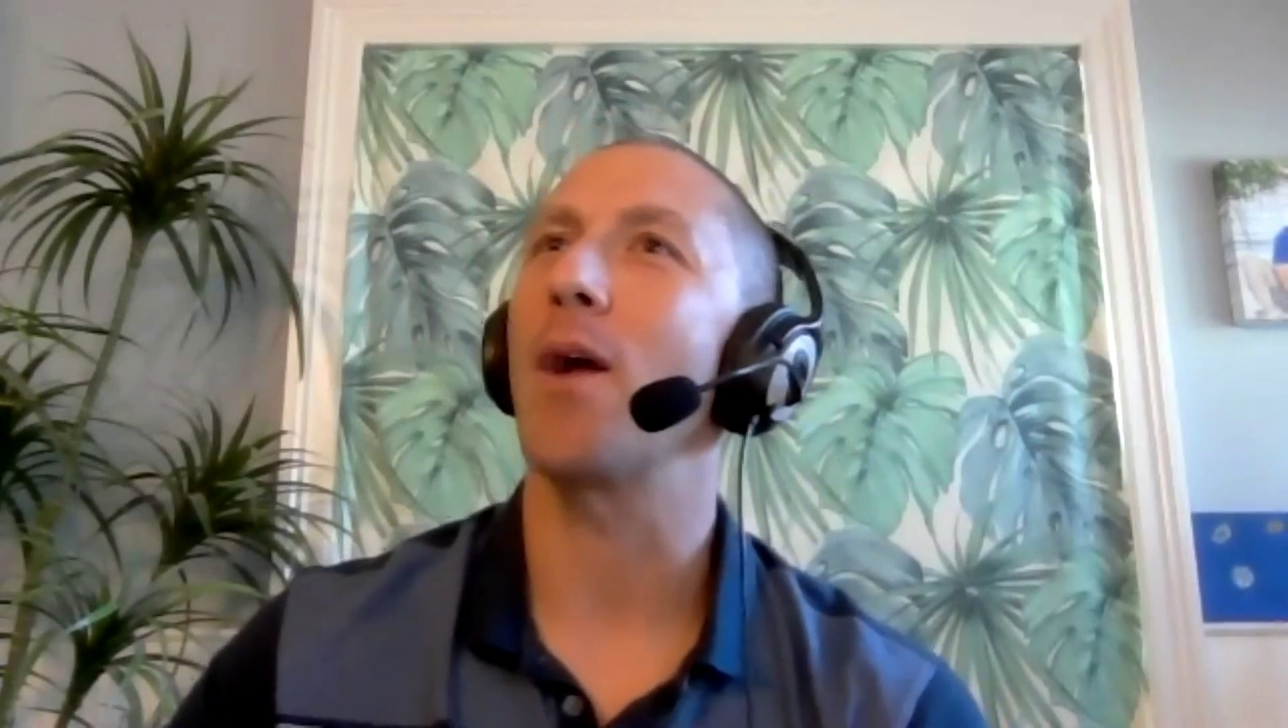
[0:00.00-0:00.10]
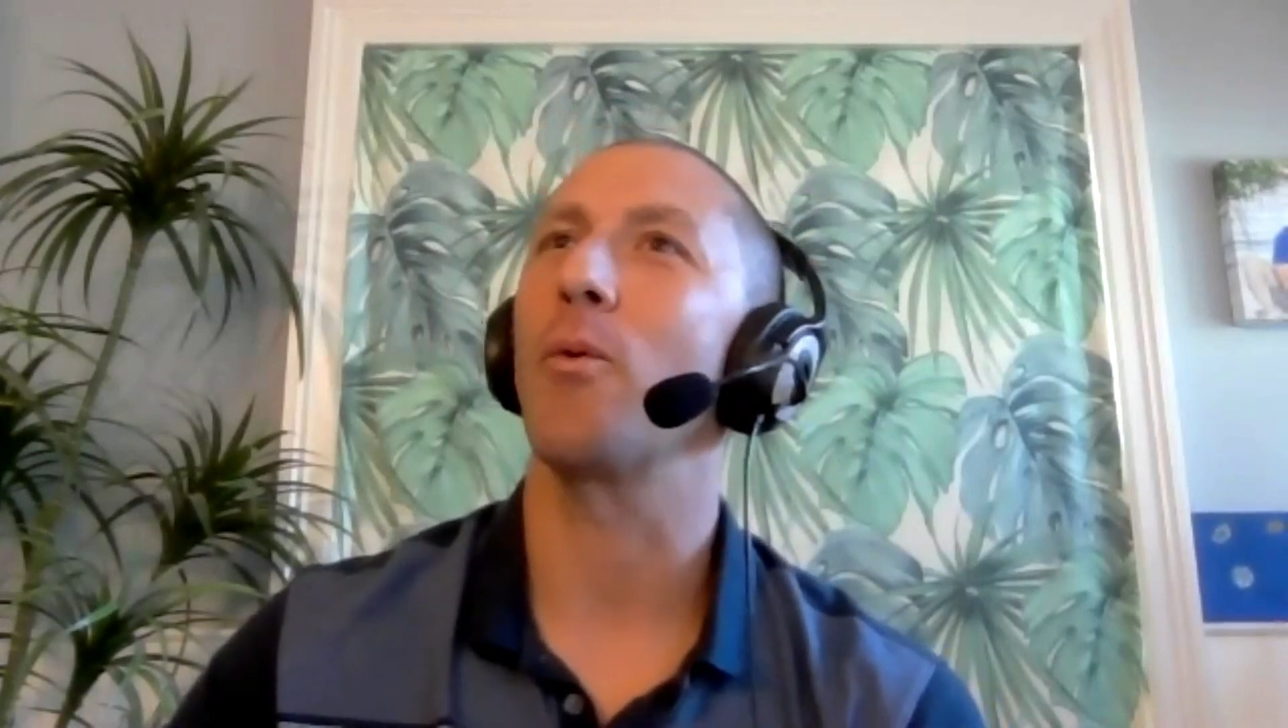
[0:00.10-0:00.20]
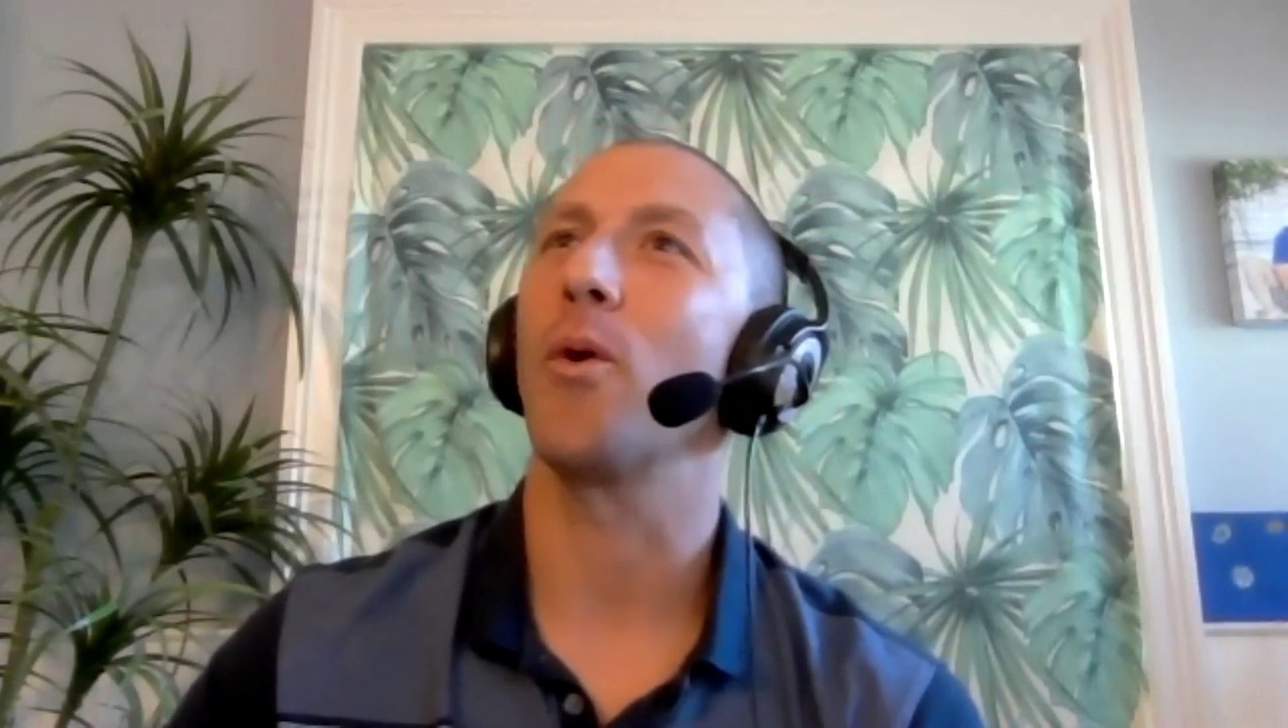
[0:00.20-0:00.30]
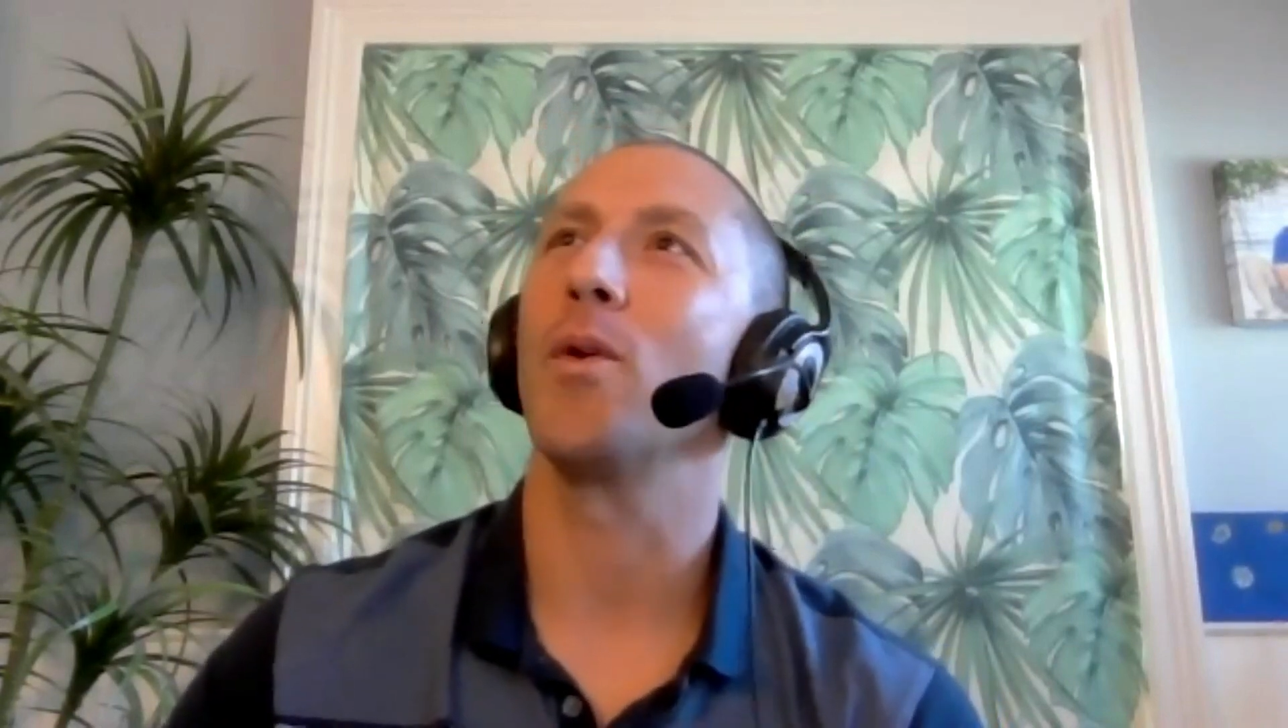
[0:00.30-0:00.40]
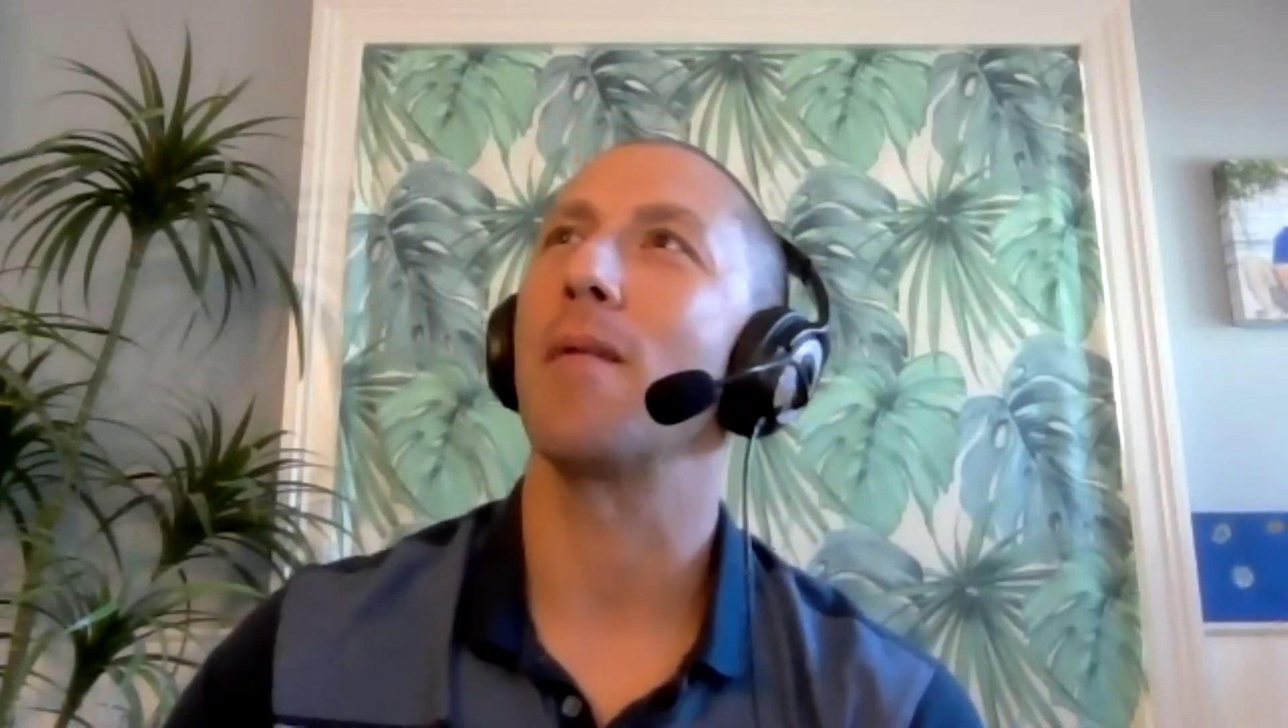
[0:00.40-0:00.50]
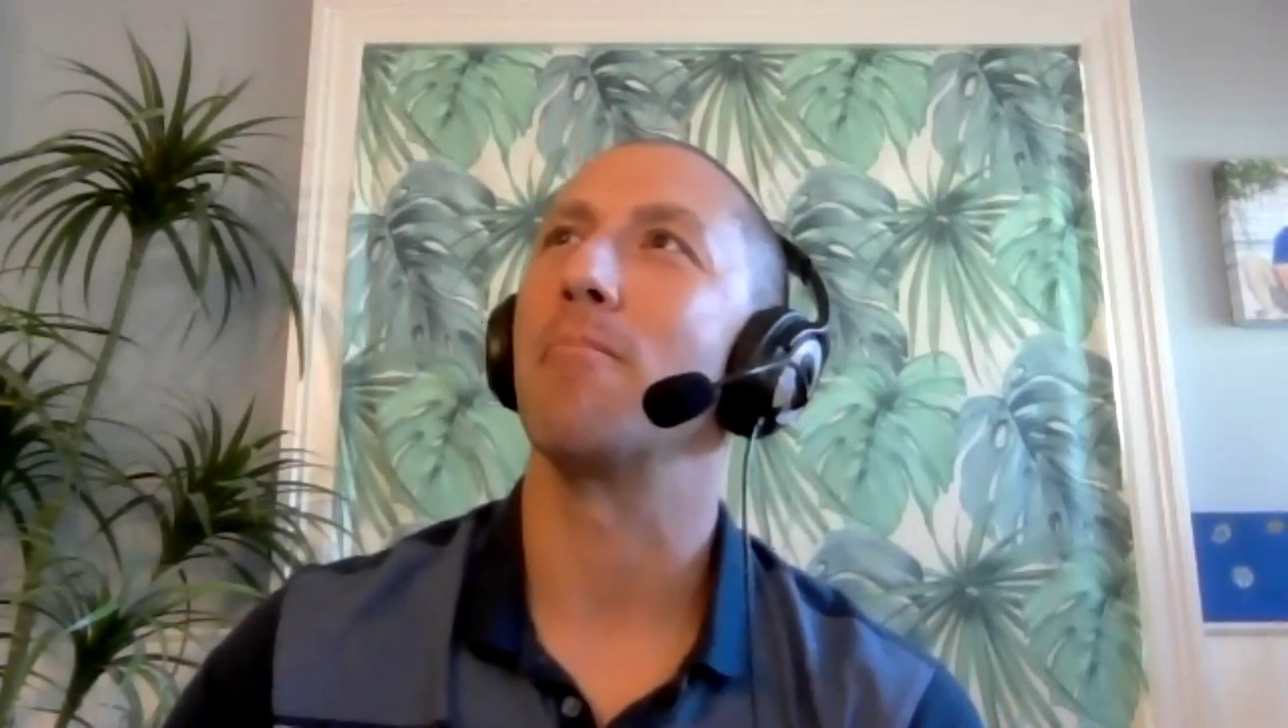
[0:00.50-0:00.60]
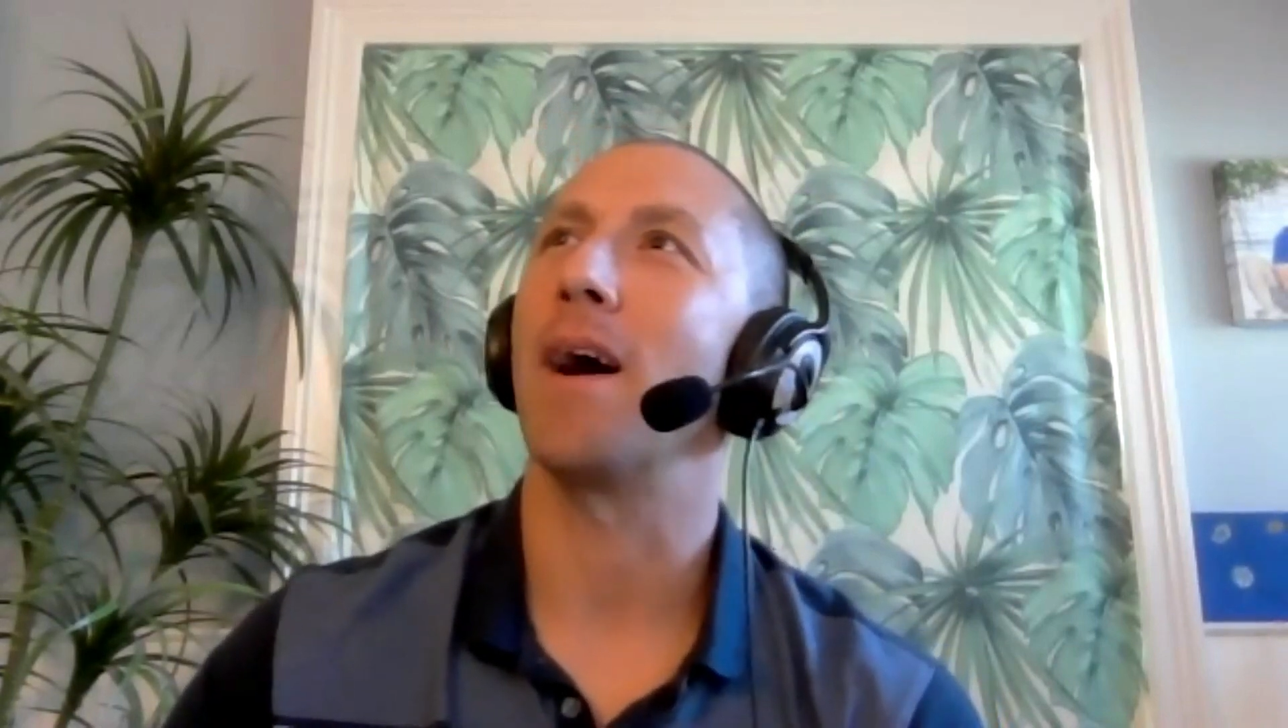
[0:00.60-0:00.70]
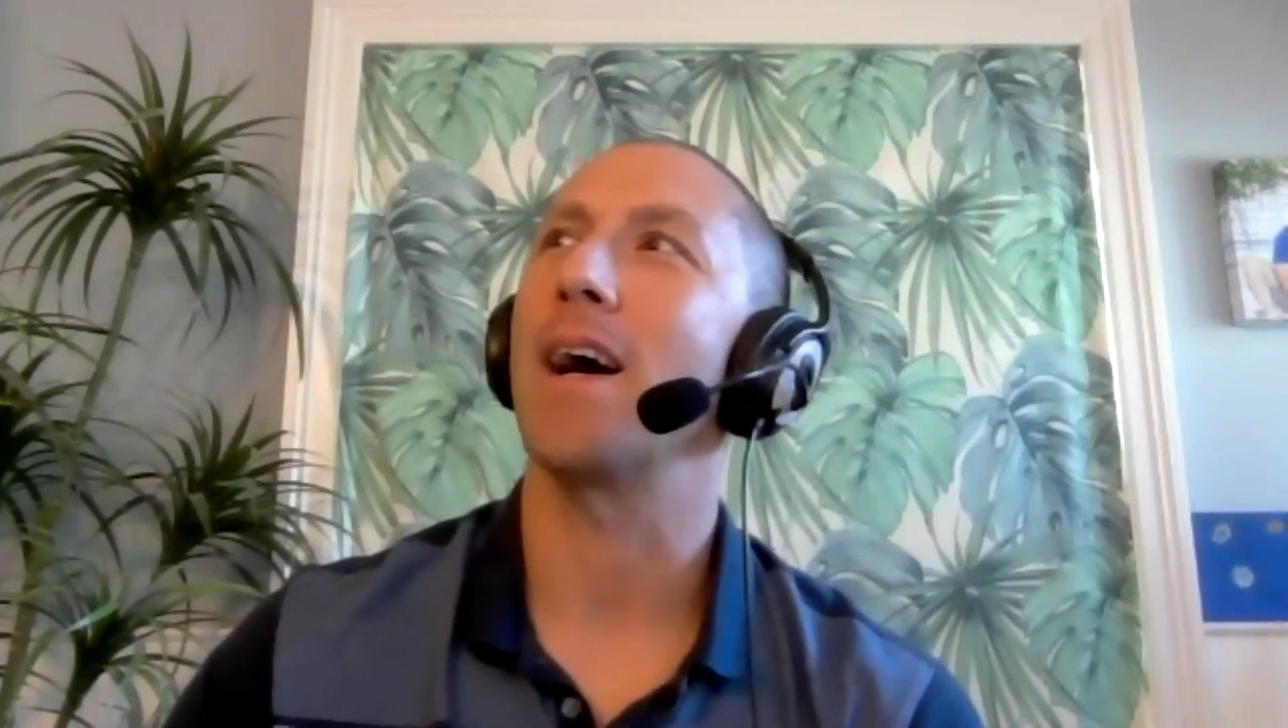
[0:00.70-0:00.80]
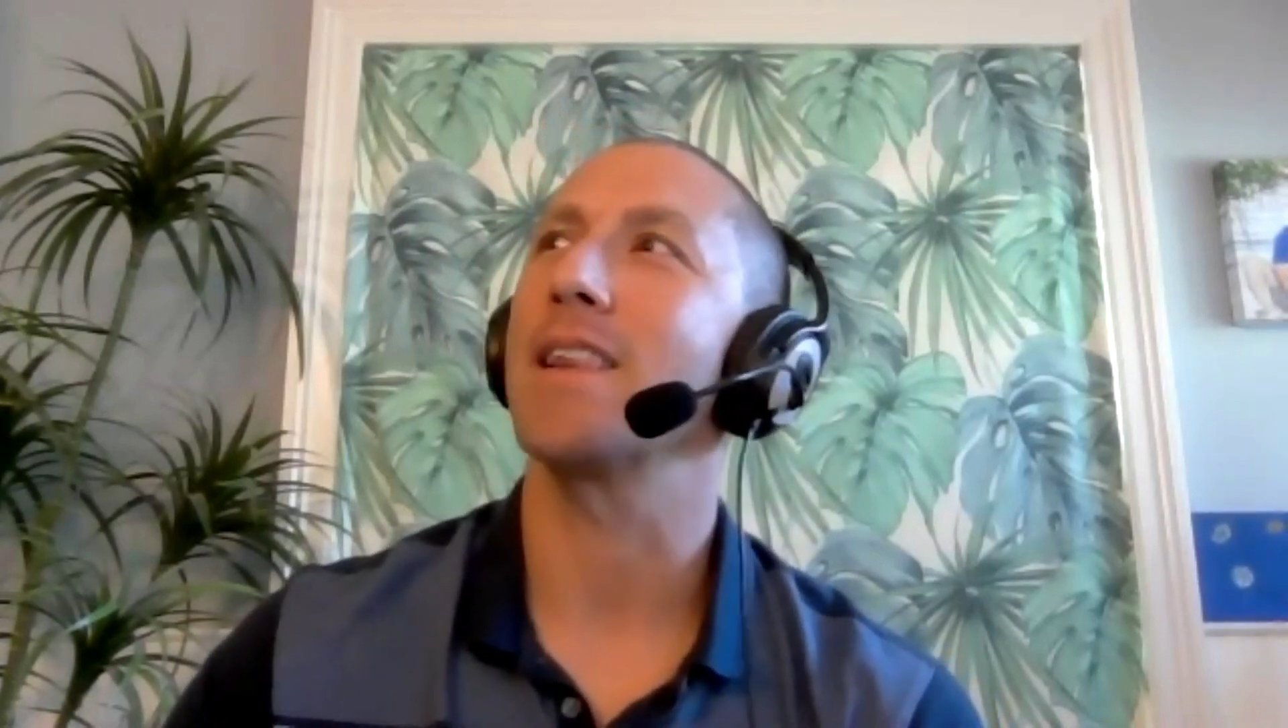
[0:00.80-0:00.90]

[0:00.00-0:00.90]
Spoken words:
role in my